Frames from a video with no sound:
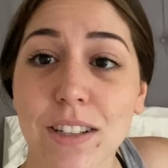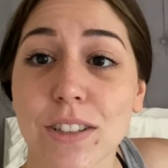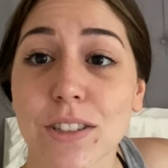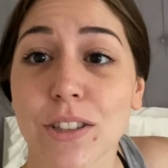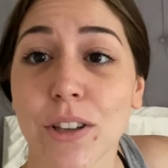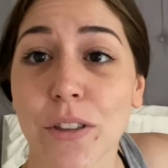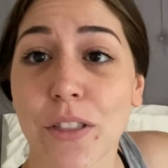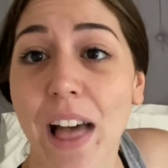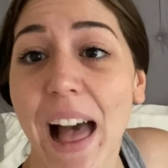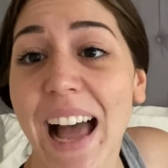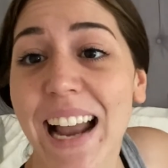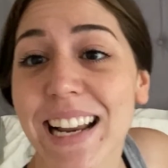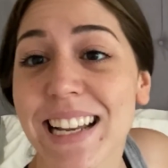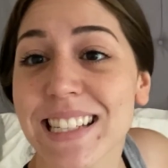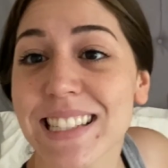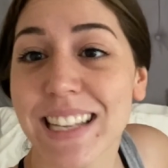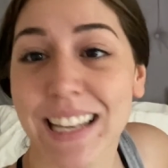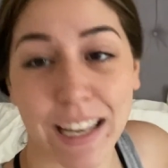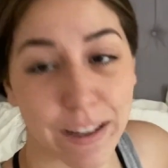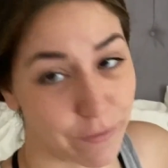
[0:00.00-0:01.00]
So that
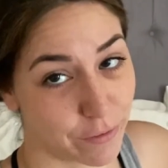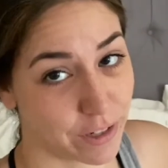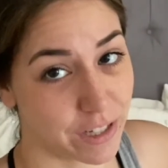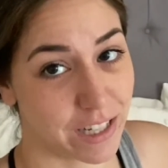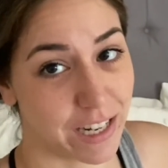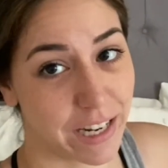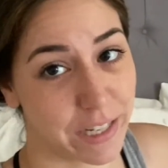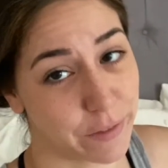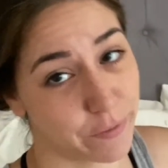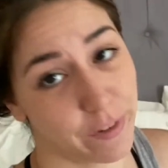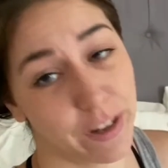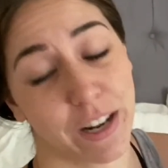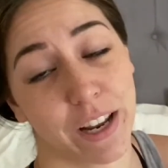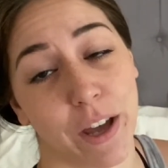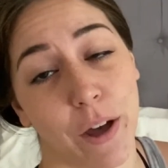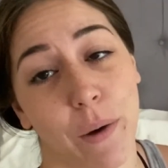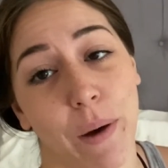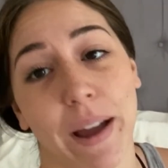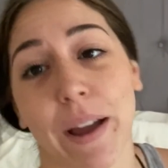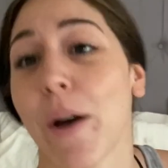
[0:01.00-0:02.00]
is it for today's
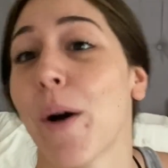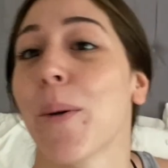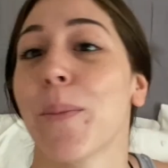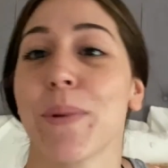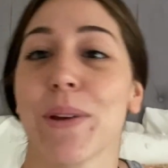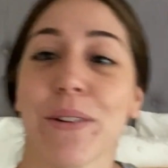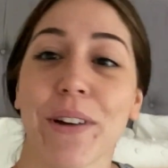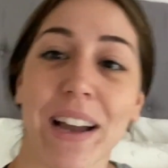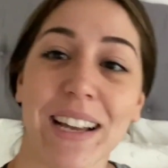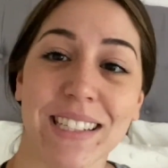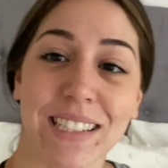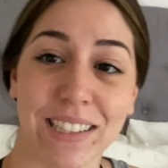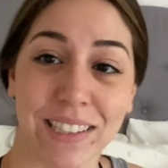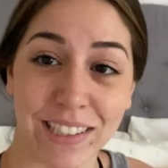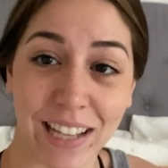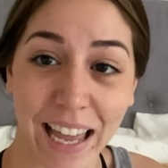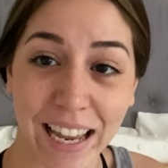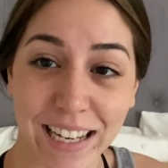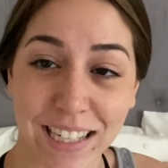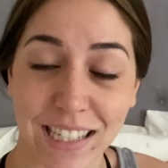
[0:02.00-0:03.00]
video. I hope you guys
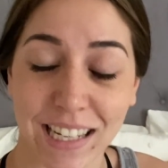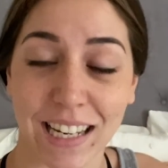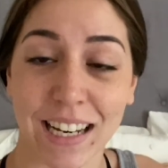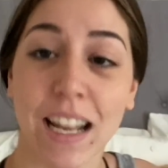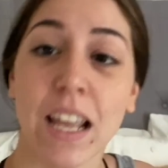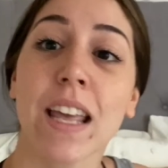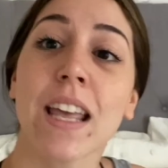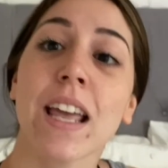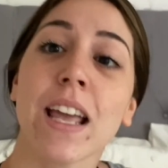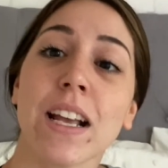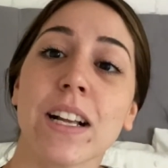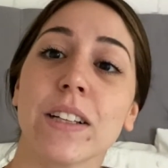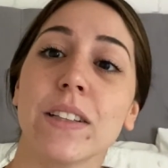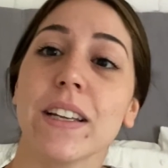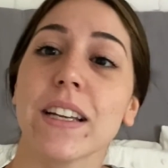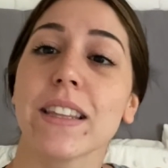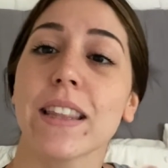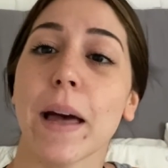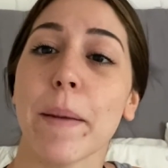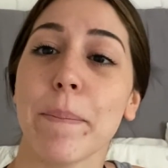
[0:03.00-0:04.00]
liked it.
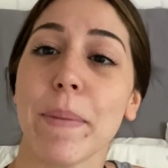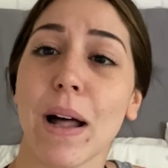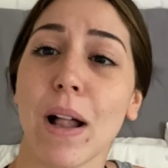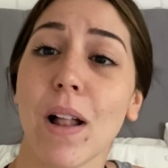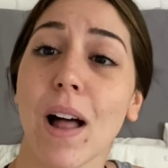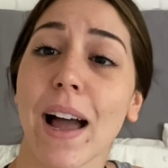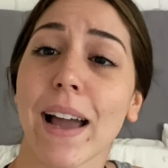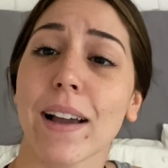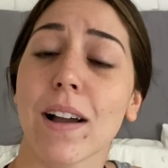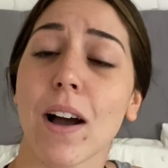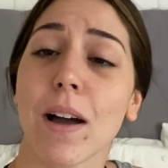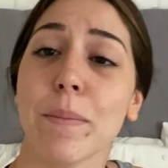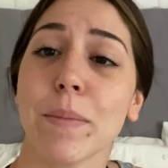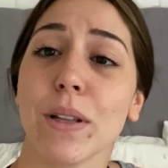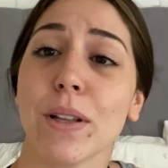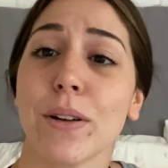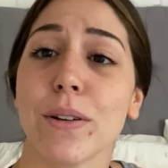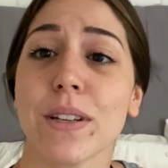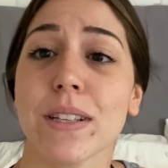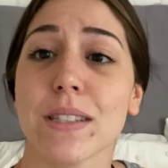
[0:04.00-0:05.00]
Click that bell icon
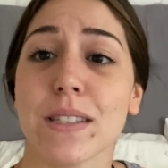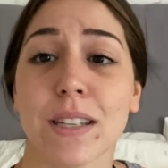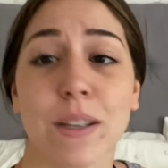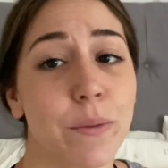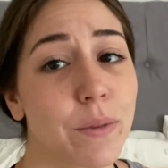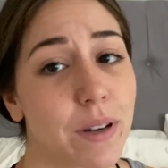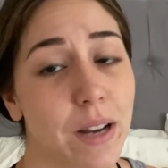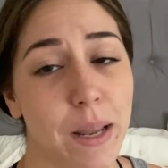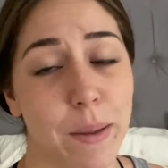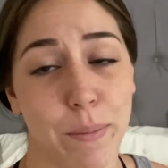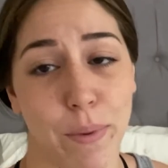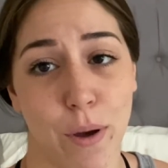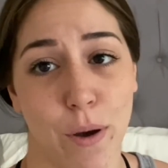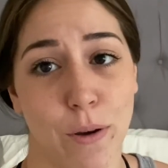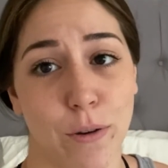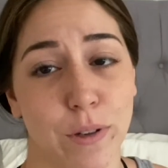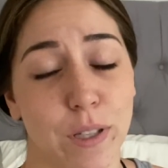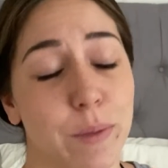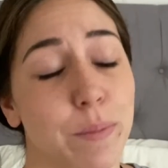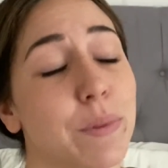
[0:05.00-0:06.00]
below to see when I
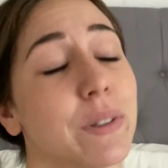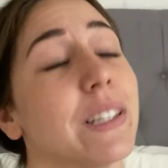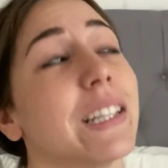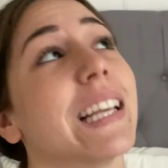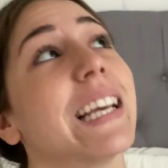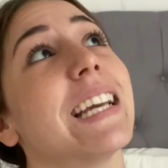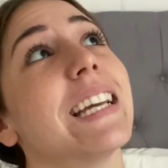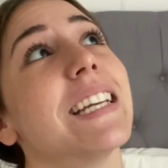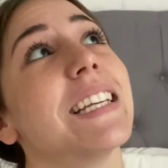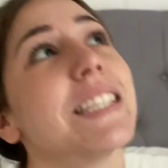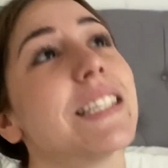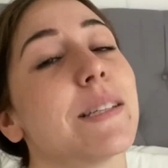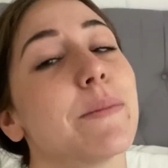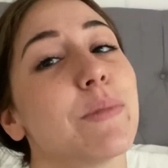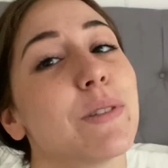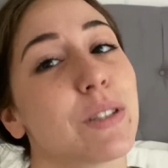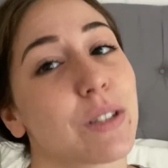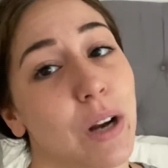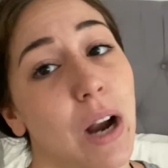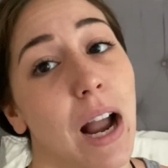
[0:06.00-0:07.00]
post. Please
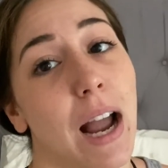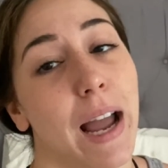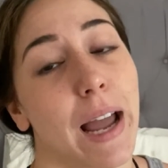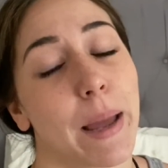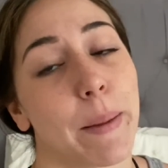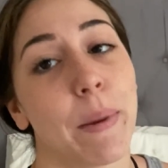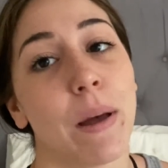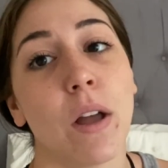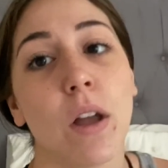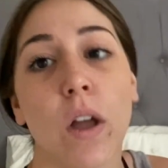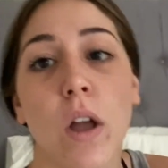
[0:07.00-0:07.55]
subscribe.